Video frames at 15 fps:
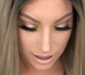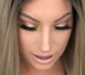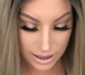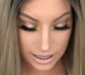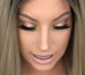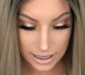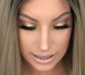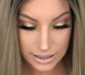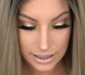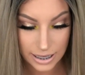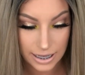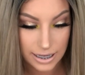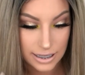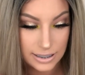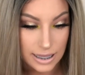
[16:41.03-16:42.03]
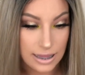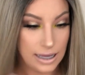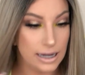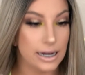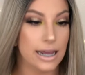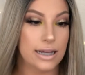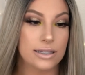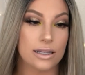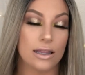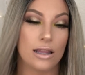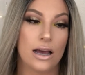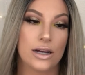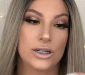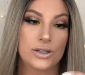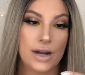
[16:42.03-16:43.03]
This is the NYX
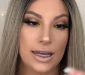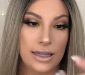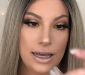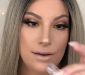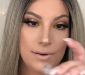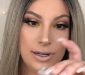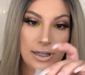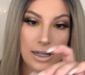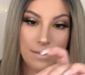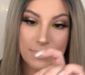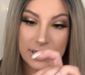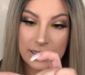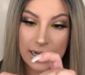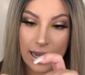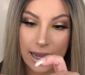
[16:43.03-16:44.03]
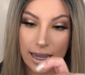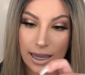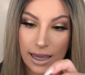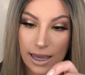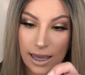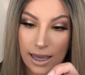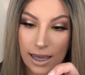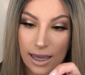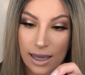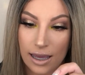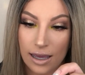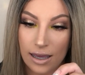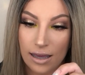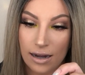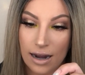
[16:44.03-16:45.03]
Lingerie Liquid Lipstick
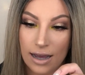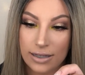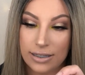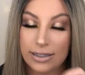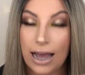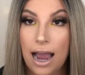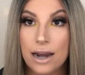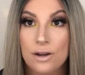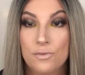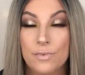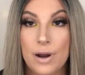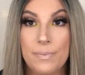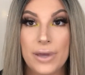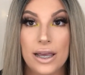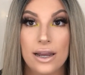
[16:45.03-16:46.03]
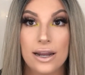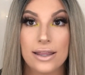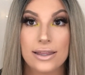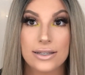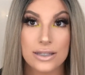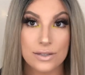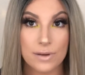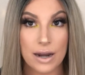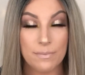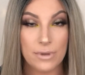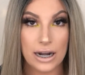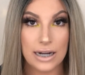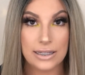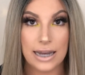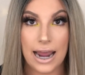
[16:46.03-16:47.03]
in Satin Ribbon. This is what I'm
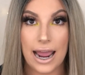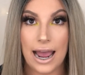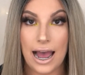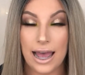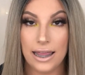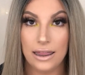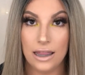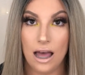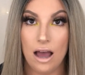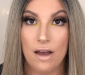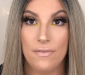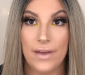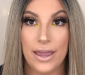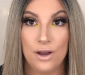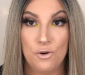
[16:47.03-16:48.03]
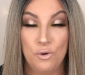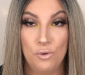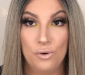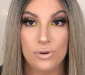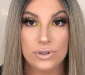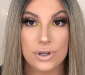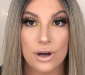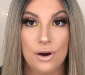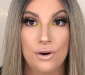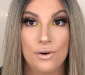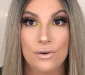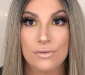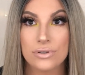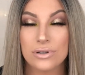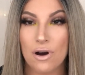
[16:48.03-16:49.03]
wearing today. I love a cool
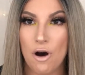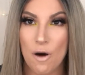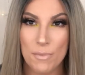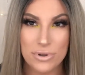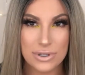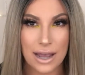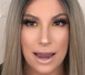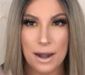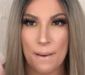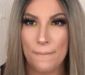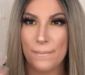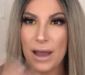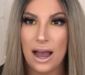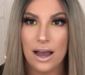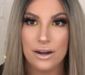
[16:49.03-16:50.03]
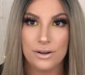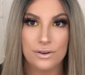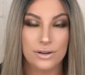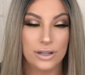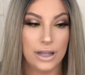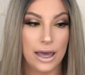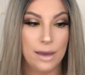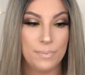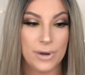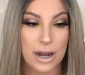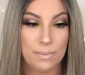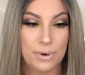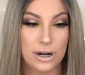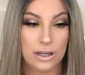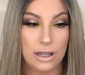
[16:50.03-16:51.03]
toned, almost kind of matte nude lip, and
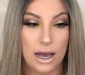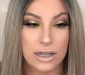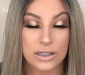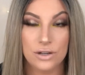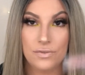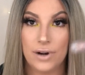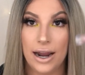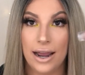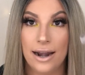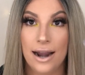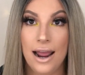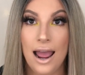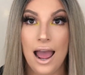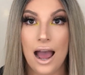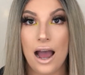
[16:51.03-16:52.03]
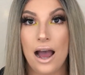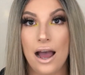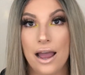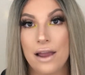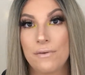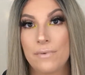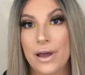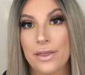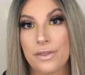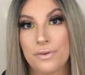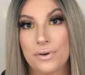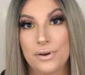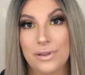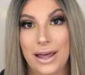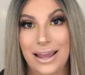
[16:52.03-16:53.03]
I put a gloss over it. I went
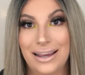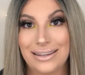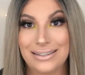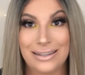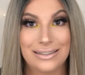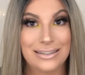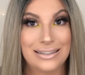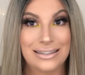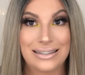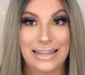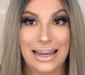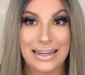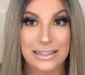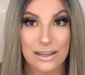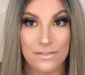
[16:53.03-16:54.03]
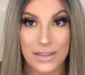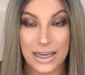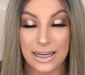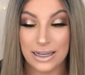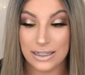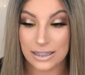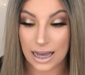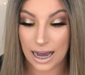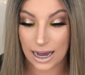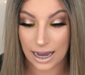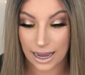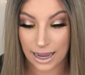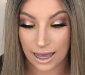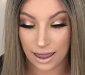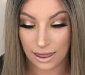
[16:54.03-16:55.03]
through like 6 of these.
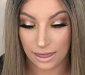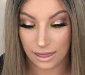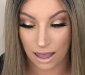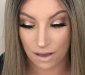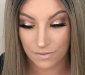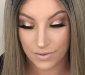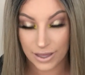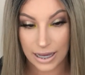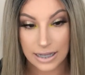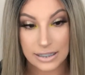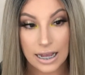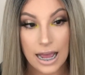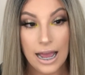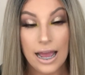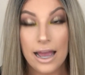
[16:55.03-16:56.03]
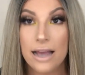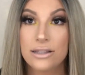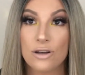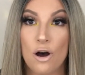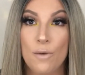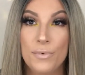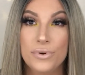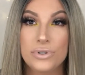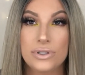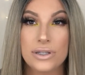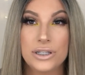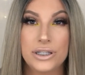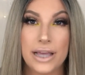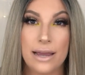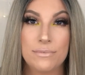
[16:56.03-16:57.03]
I love this. It's almost
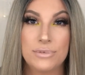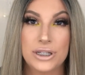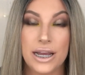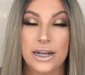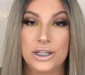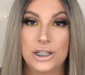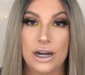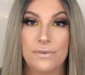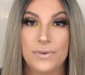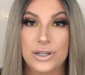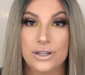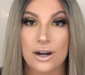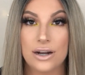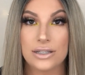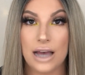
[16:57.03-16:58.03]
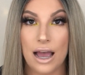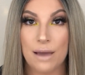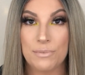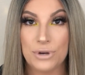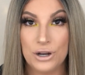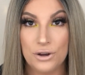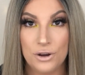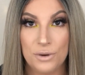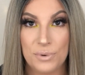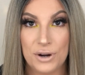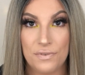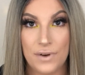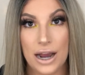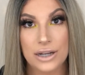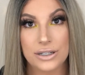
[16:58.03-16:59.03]
the same shade as Jeffree Star's I'm Nude, but
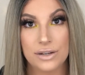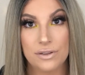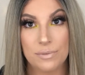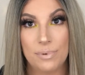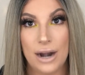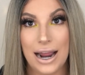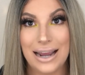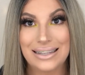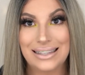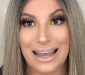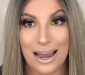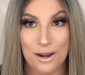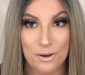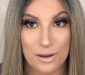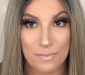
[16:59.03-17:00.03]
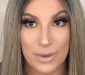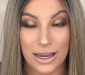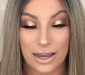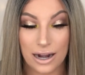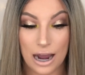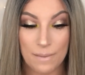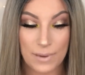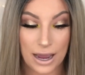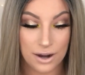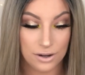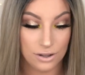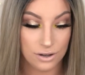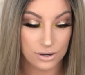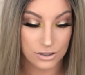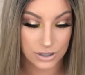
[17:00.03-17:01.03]
a fraction of the price, and you can pick it up at your
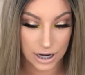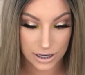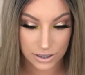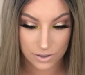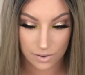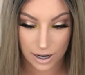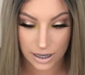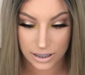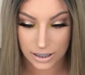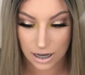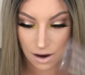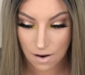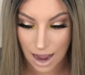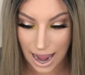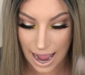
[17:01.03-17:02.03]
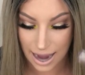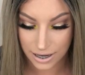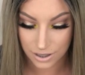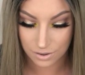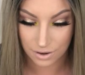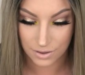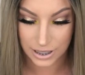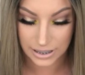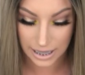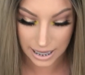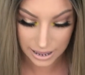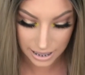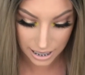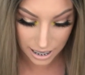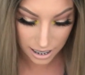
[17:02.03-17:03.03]
local drugstore, so I had to throw this
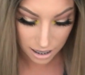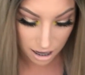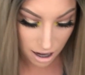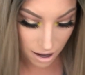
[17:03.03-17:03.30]
in there.